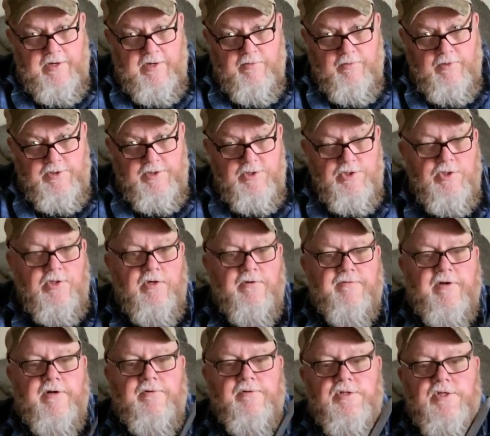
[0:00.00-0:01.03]
I wasn't sure if
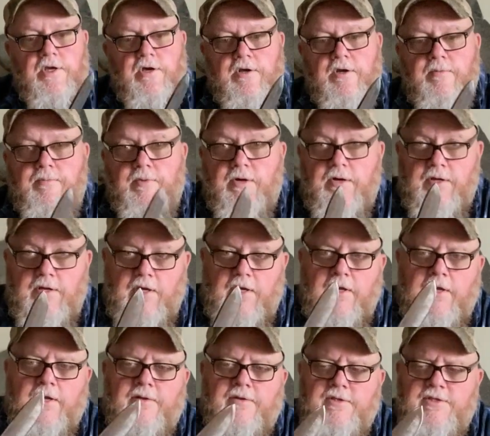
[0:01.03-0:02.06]
I was gonna, but
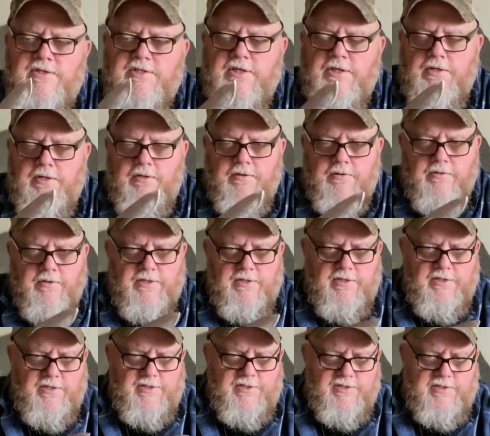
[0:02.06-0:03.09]
this here
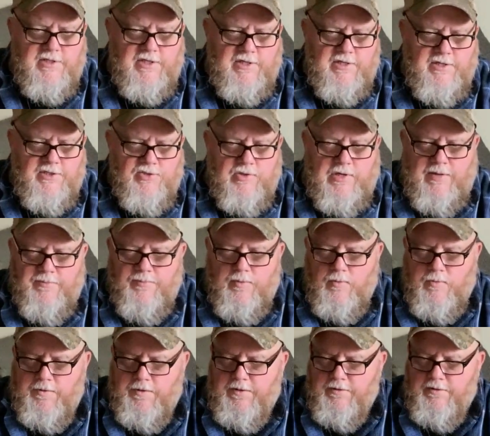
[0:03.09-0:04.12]
is a drop
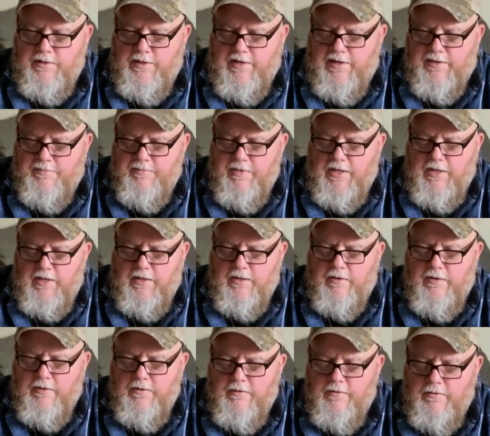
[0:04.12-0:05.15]
point that I
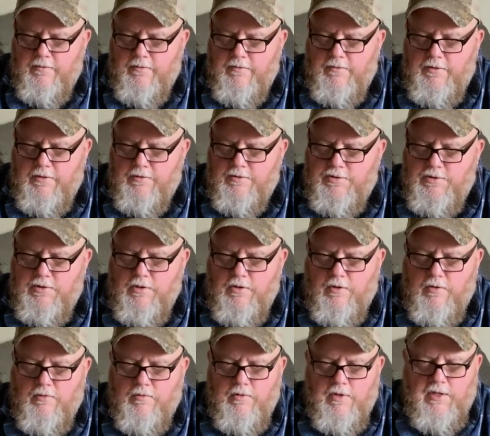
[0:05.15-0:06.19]
made years
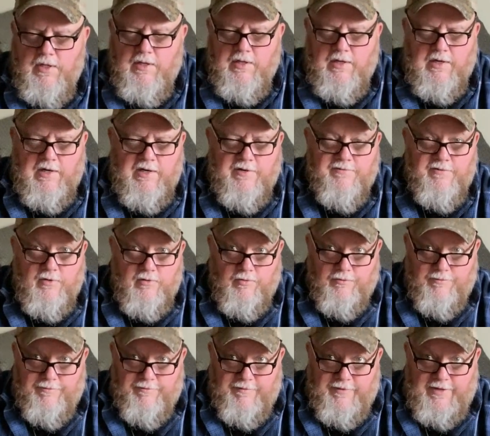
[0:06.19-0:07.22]
ago out of an
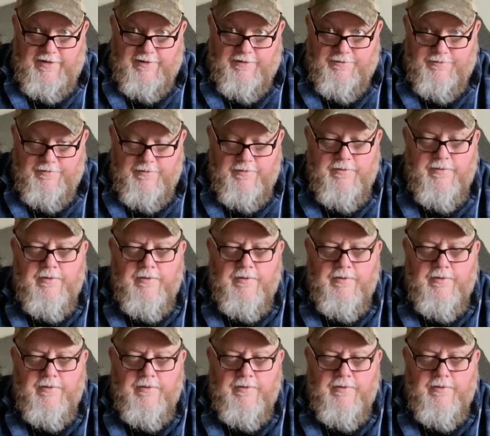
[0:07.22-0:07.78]
old file.